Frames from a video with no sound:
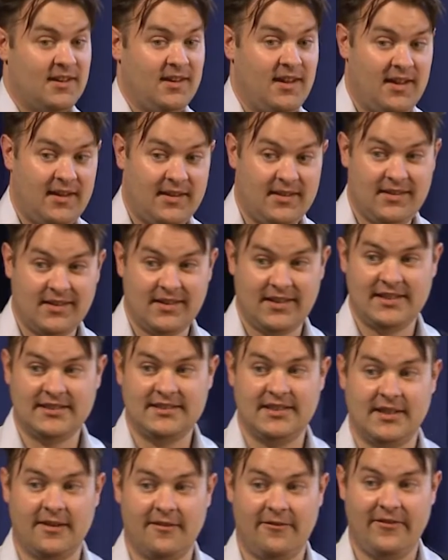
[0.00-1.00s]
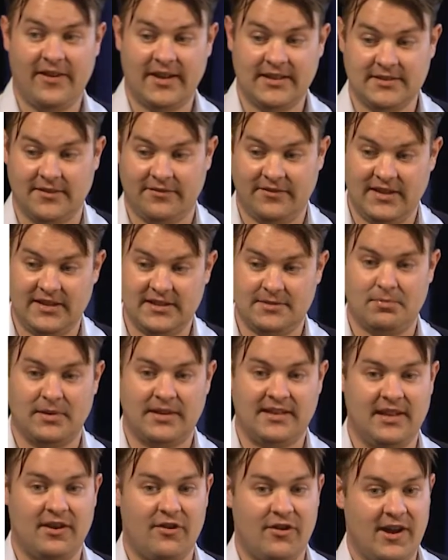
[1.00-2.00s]
antagonistic effects of these
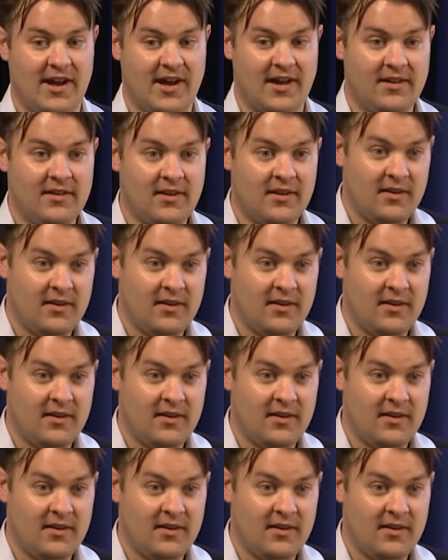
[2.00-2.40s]
bacteria